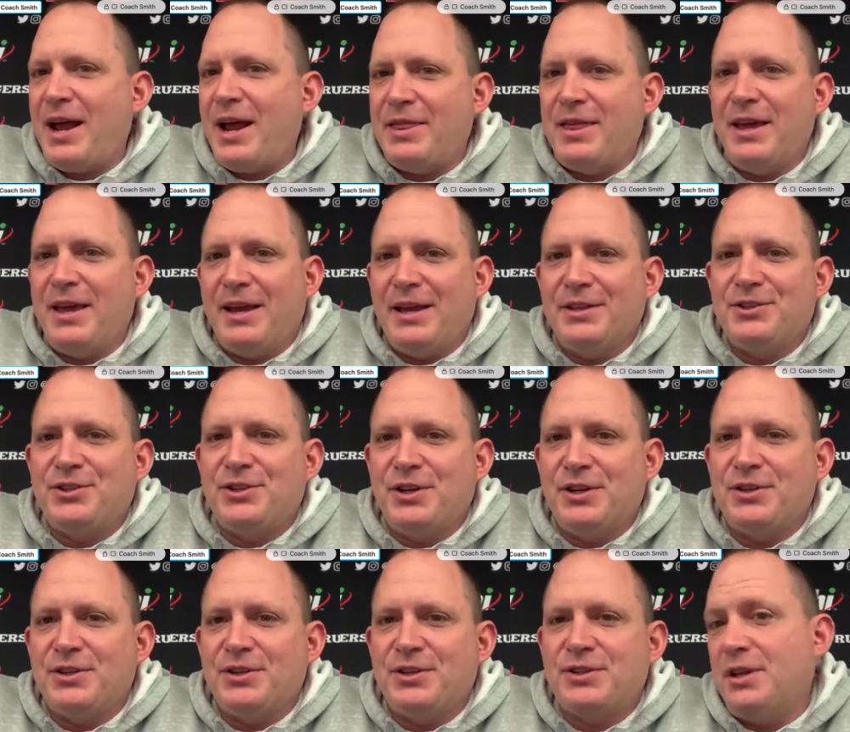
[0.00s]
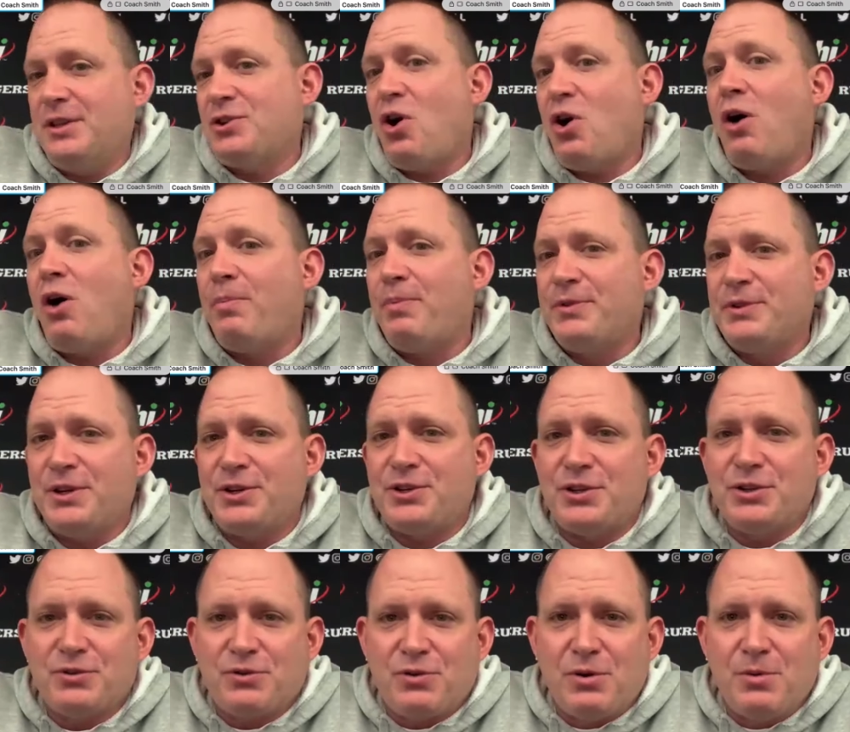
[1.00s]
I think it's just it's all
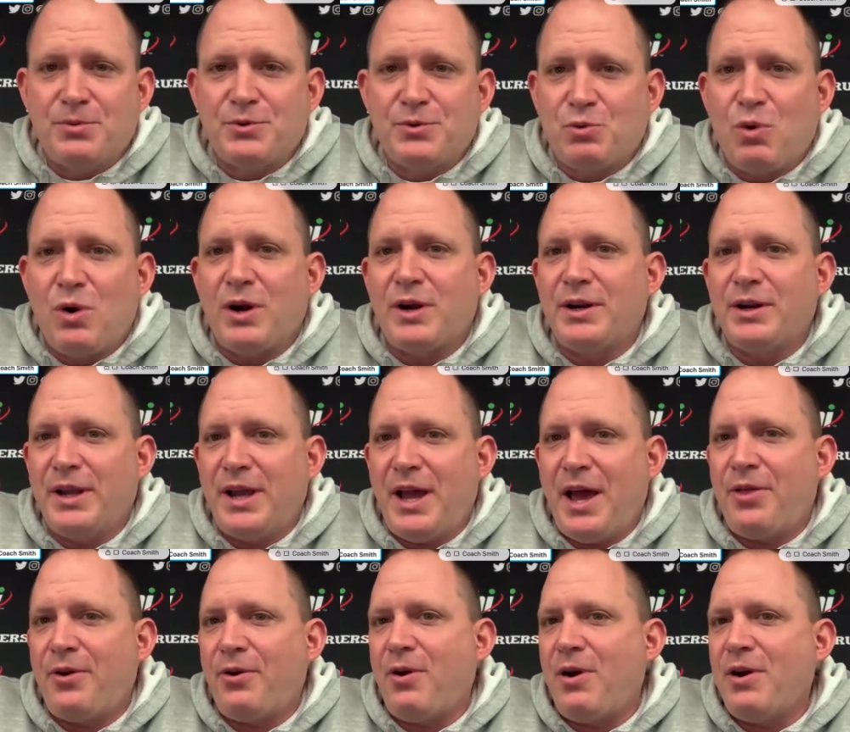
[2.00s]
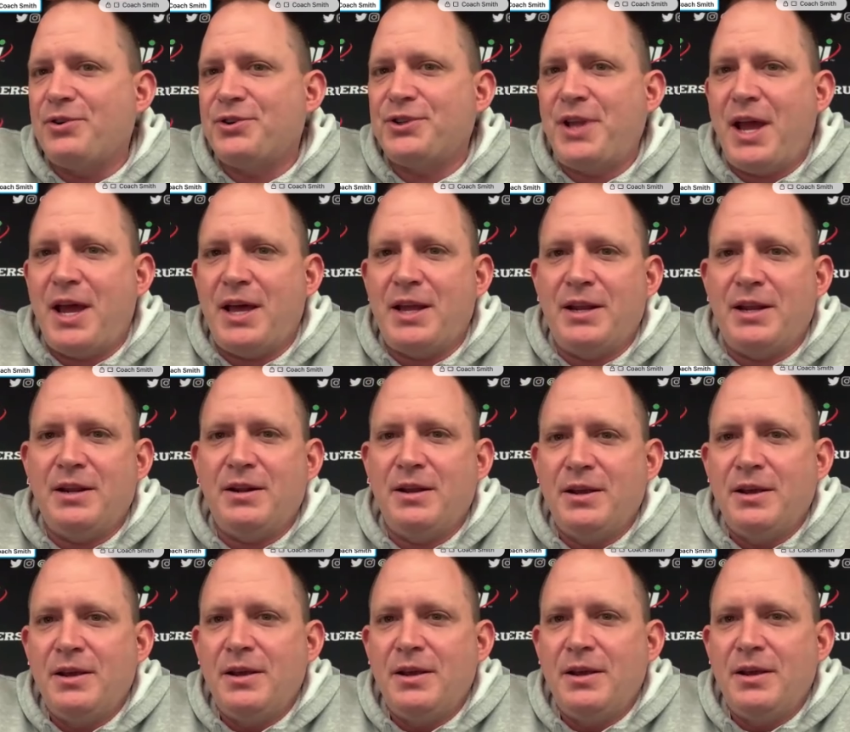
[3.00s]
position groups working together, understanding
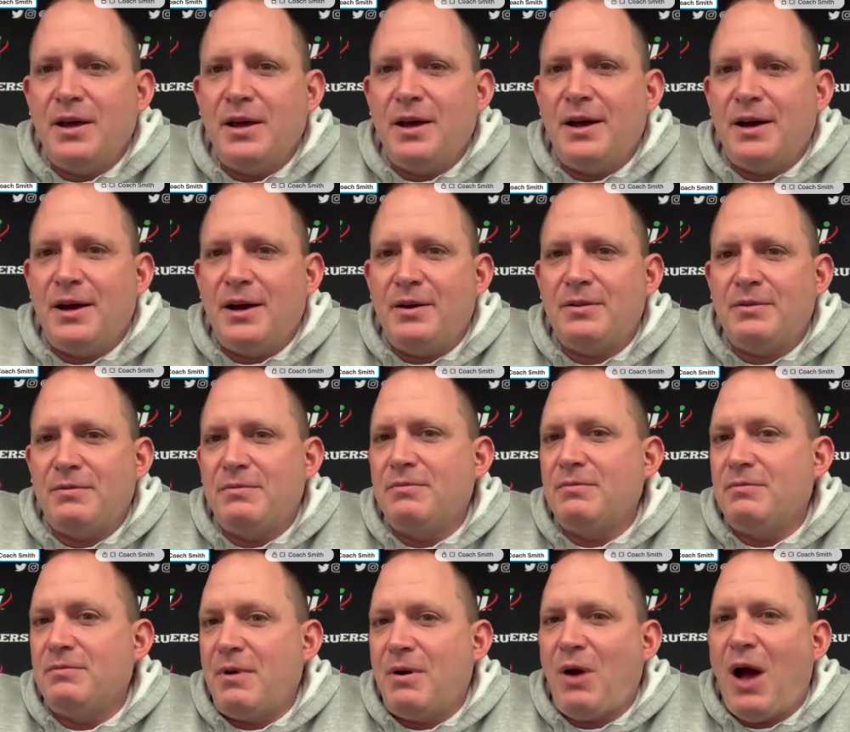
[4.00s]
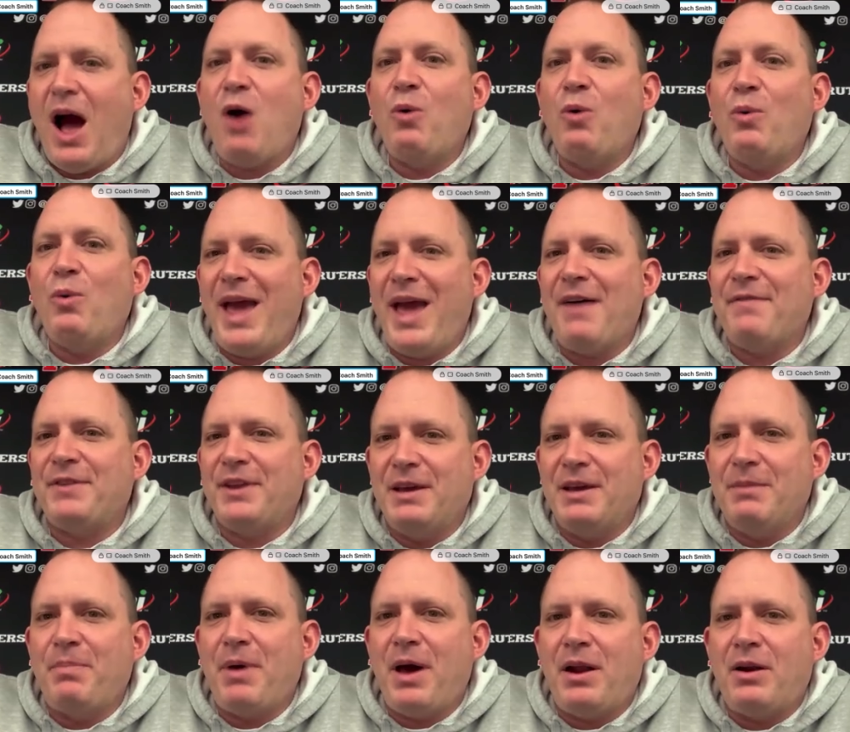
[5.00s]
uh, how we have to
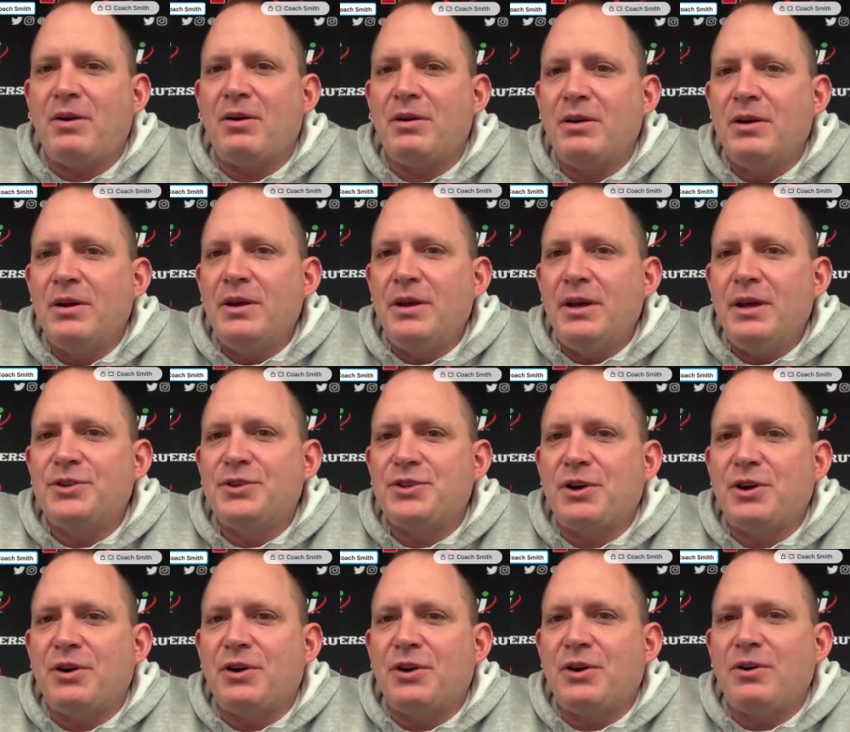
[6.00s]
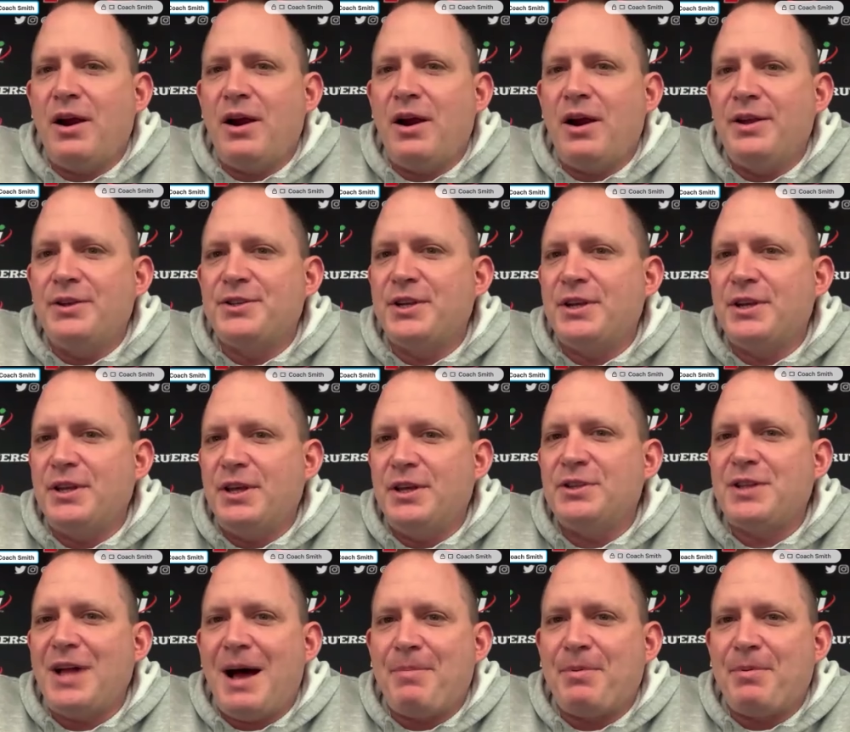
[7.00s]
get better in certain areas, and,
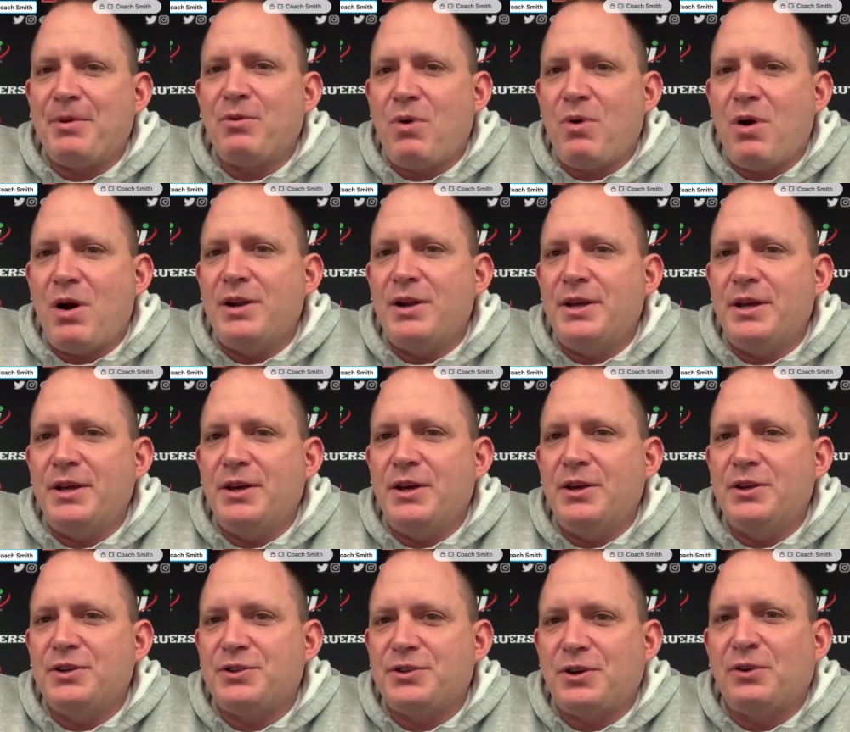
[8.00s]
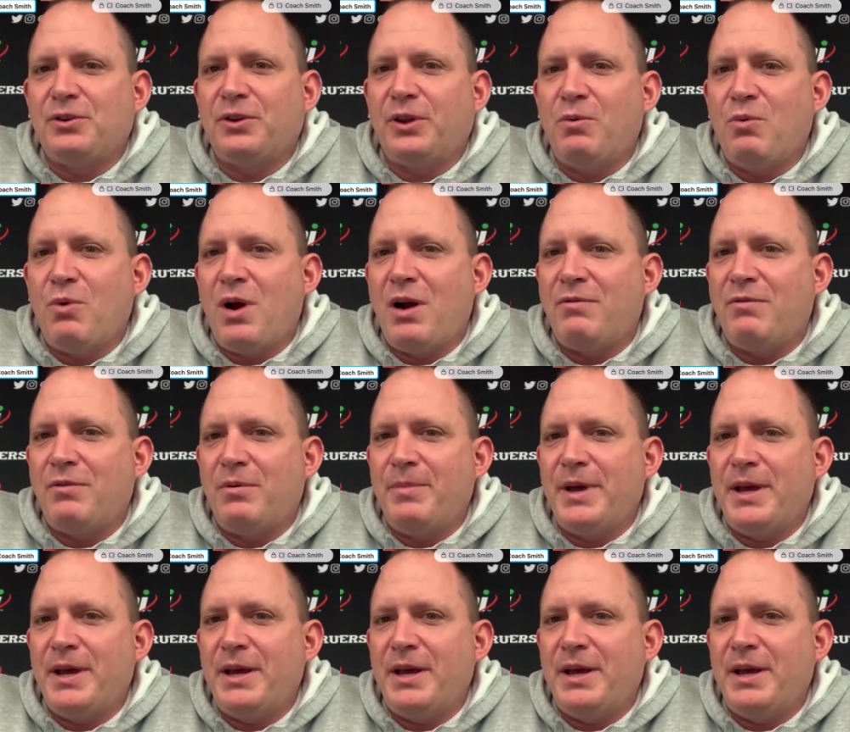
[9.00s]
and stopping the run is, is, certainly one of them.